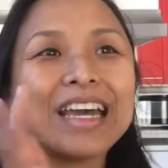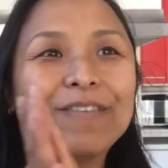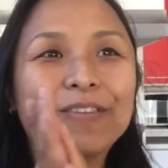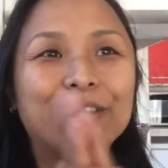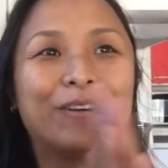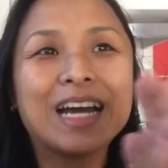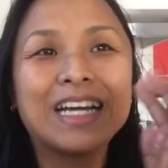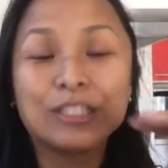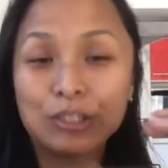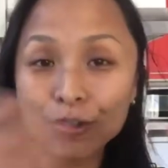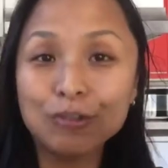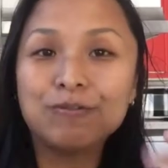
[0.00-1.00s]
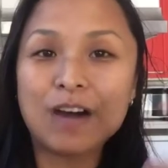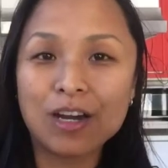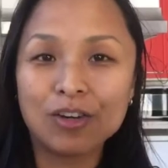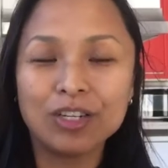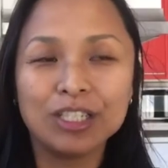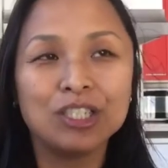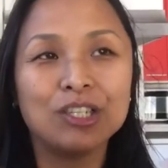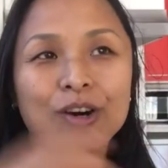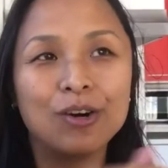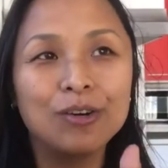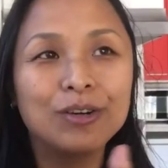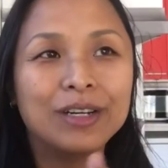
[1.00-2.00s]
If you guys do follow the
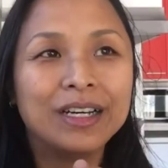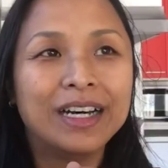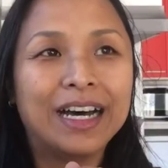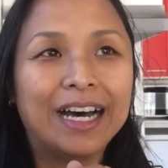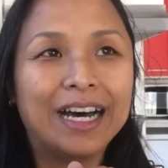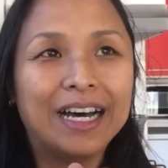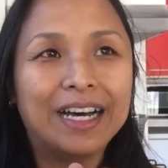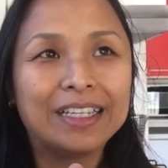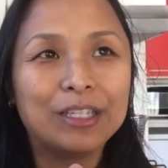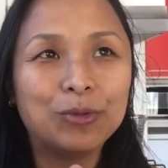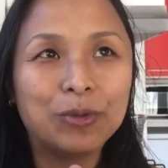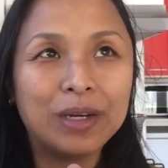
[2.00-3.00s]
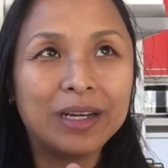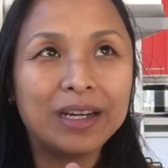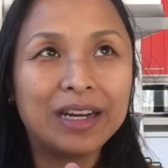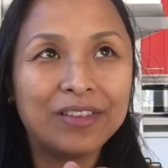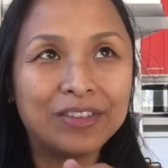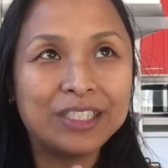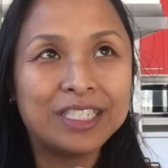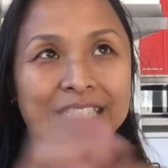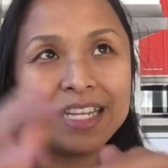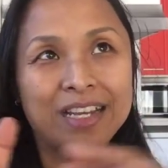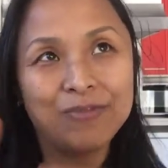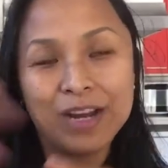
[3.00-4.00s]
show, you will
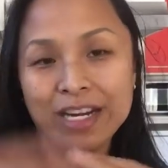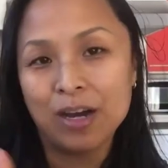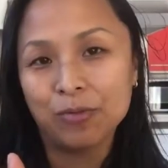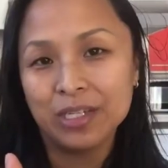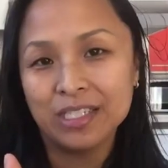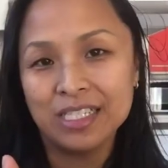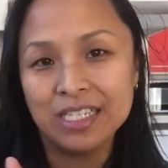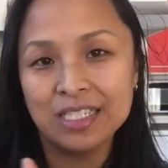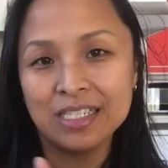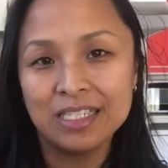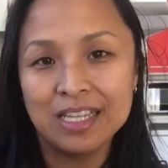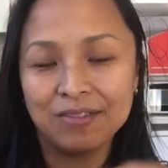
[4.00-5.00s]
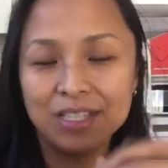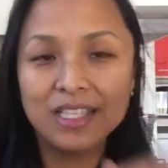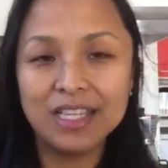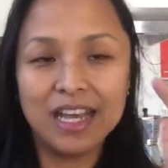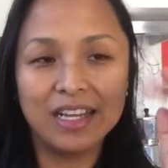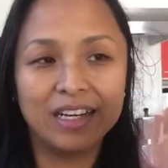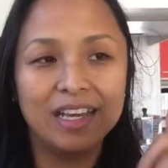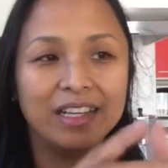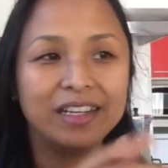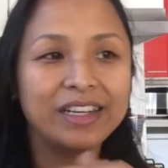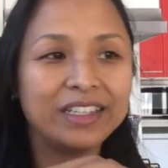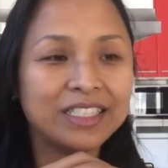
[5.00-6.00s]
understand right now we're at season 7, and
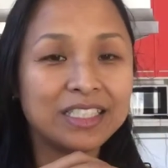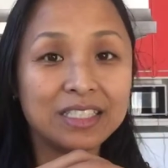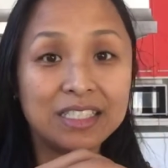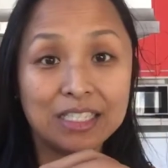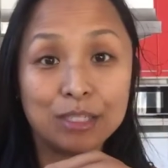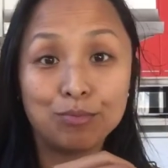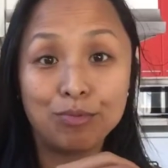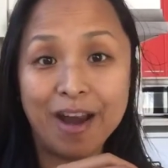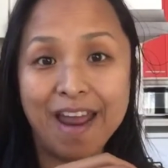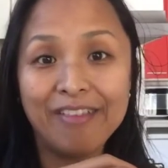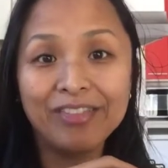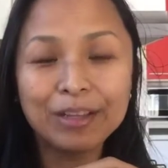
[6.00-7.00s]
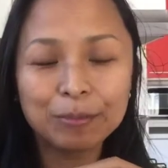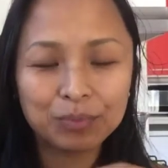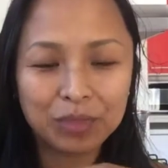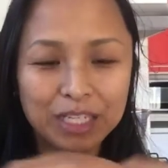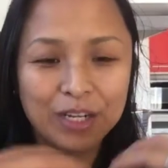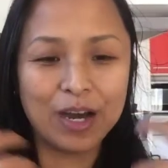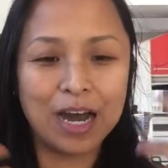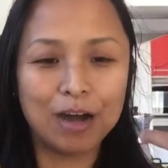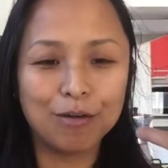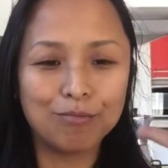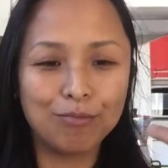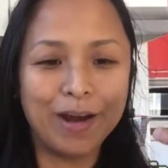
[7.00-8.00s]
then there's this Bran. You know
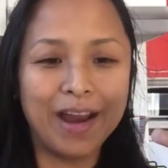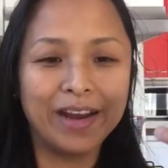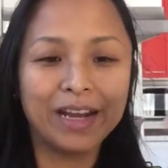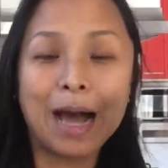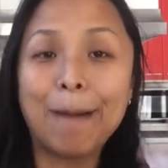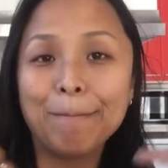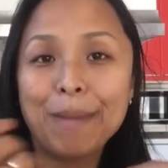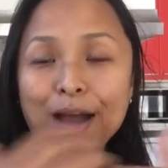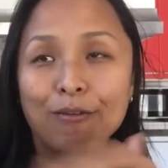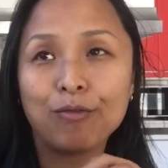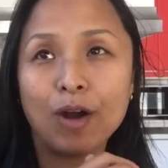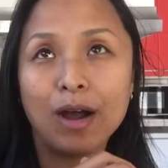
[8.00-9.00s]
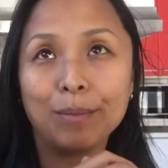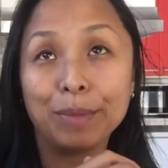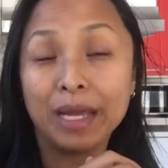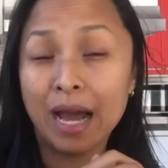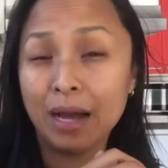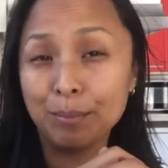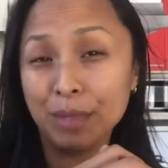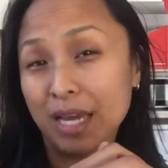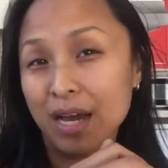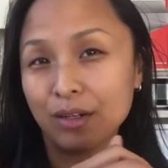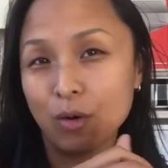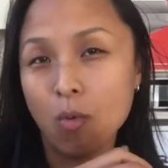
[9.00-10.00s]
how Bran come back from
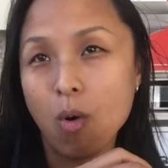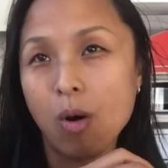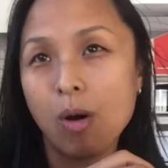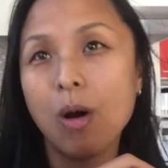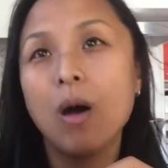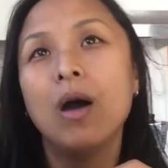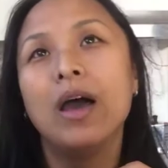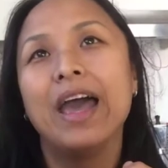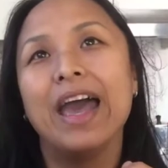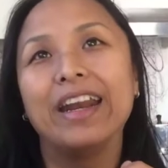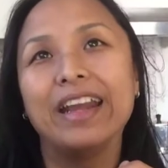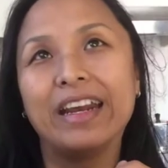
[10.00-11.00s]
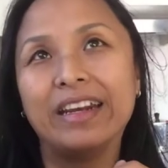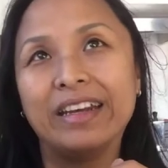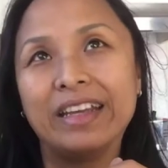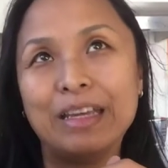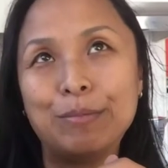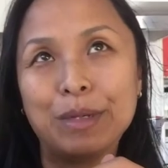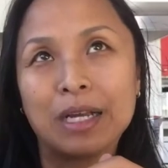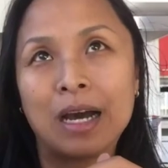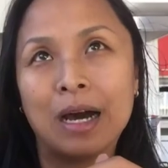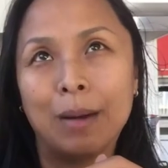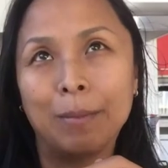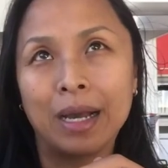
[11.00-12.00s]
beyond the wall, and then he
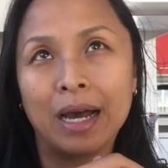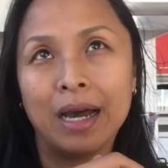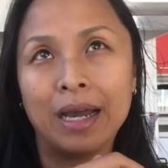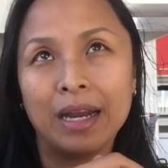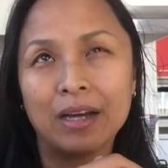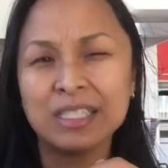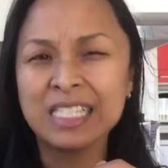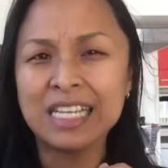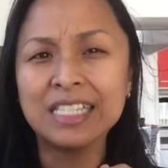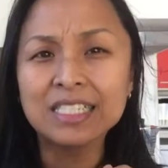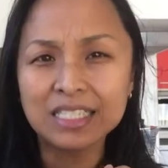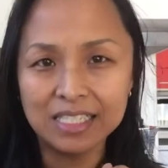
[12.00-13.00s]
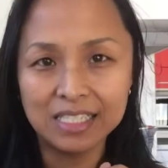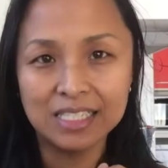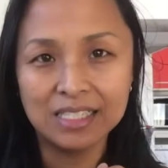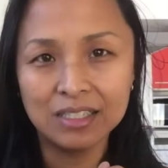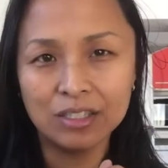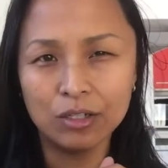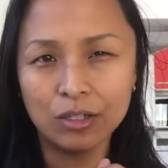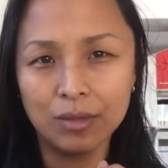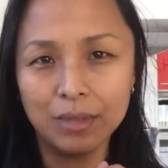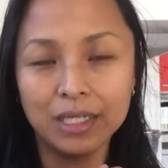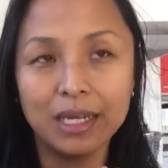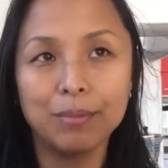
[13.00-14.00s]
become kind of senseless. Do you know what
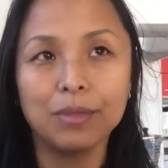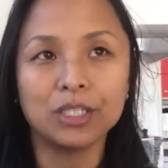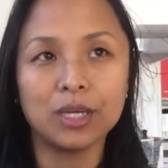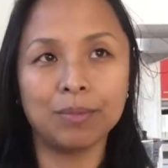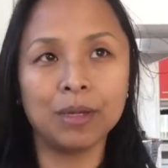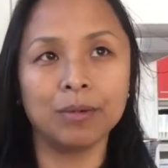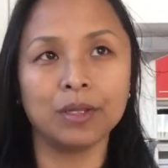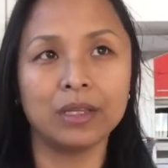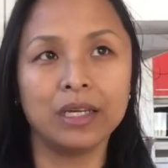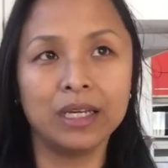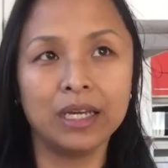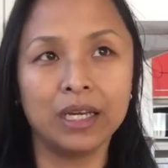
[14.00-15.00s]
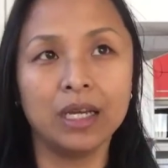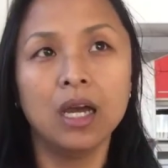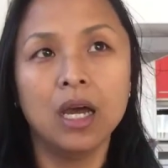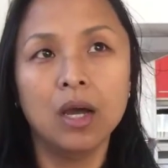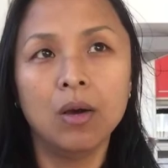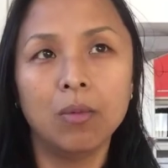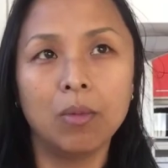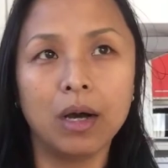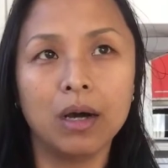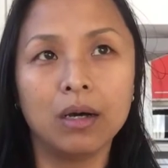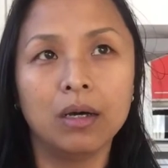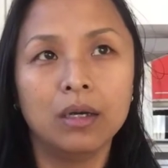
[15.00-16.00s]
I mean? Like most of people thinking,
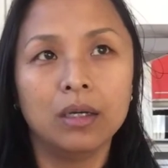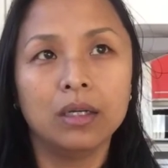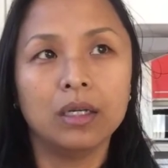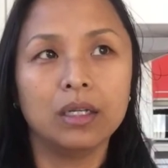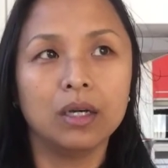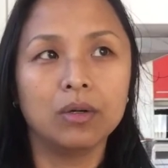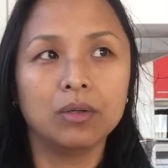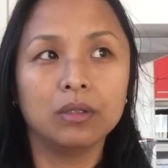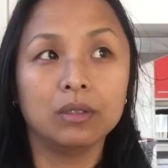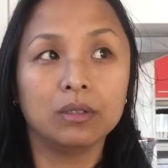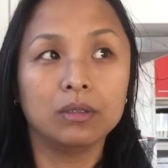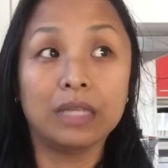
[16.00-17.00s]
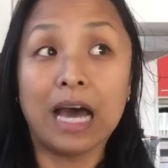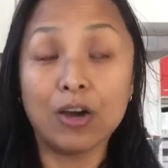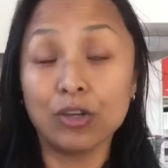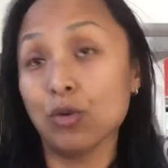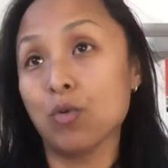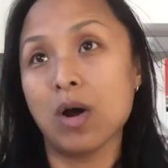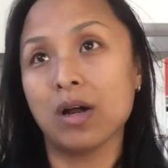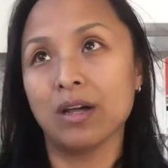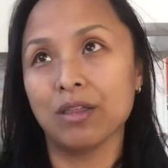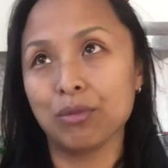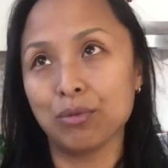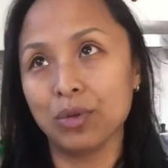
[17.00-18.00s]
well, now you are a
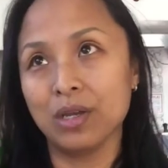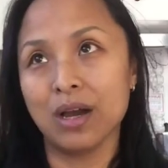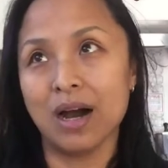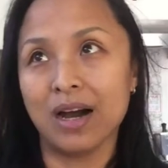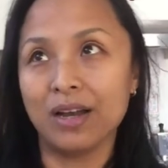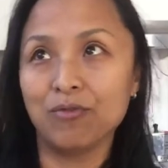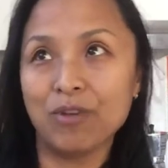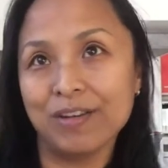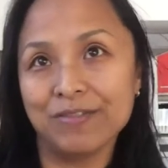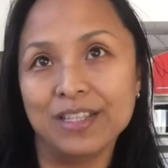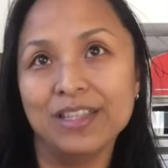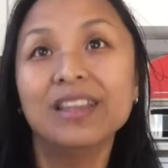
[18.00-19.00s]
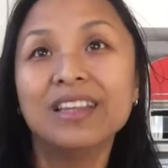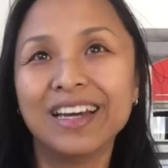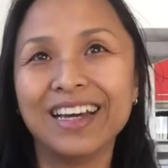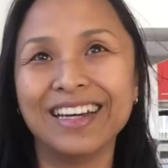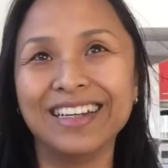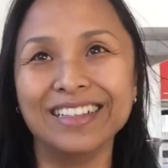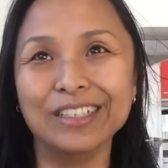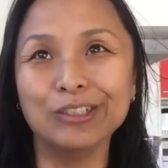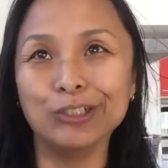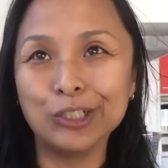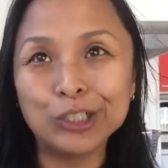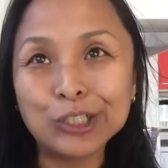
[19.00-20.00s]
3-eyed raven. You
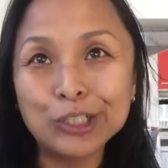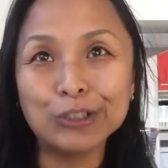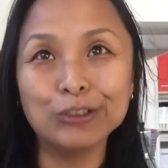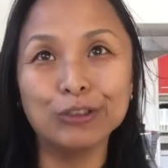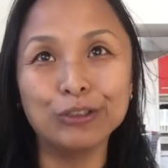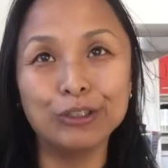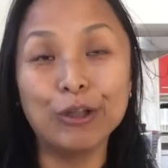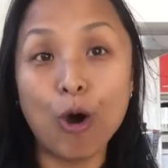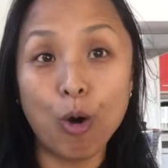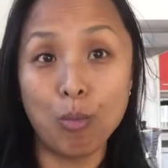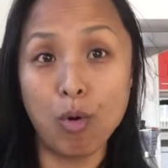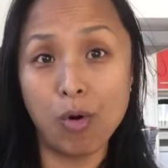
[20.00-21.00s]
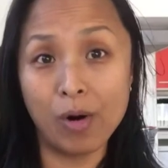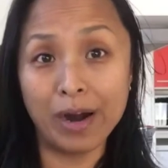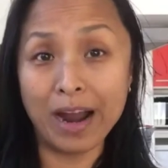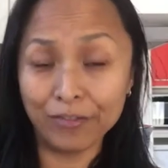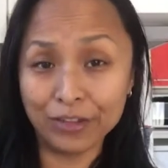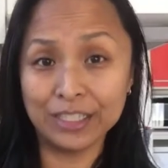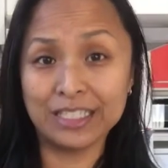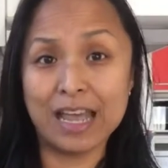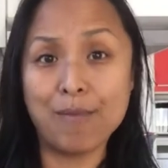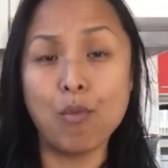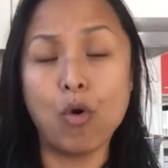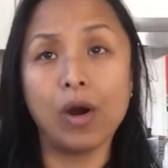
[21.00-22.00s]
should know more,
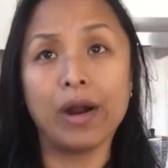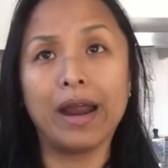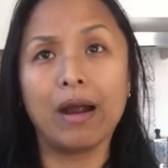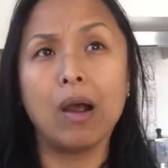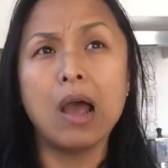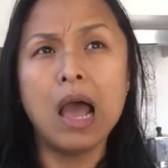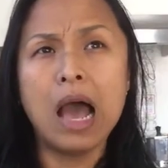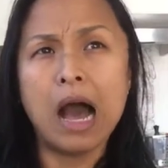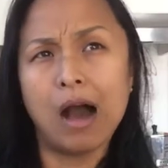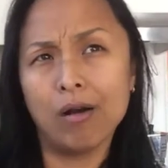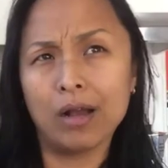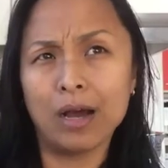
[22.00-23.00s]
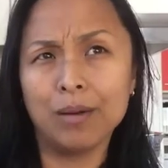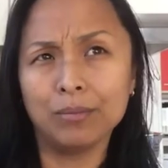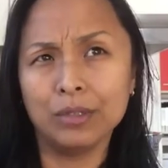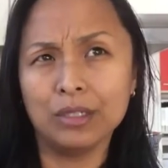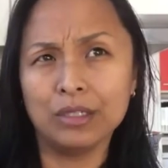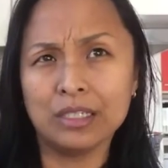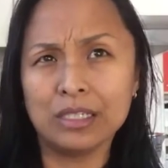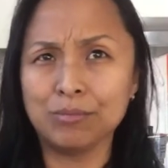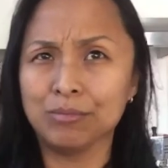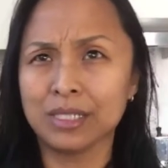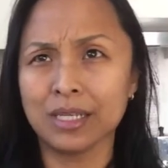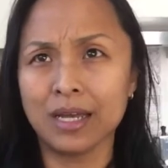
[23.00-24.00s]
understand more, and how come it
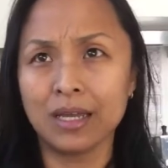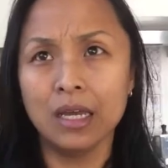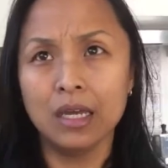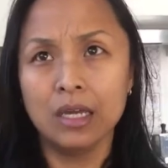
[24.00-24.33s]
seems like